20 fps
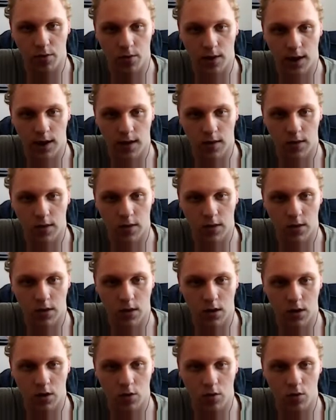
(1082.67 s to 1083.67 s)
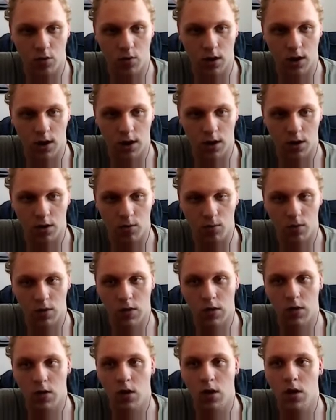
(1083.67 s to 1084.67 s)
that. No, I
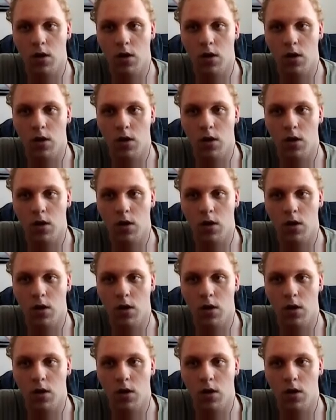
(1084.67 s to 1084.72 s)
don't.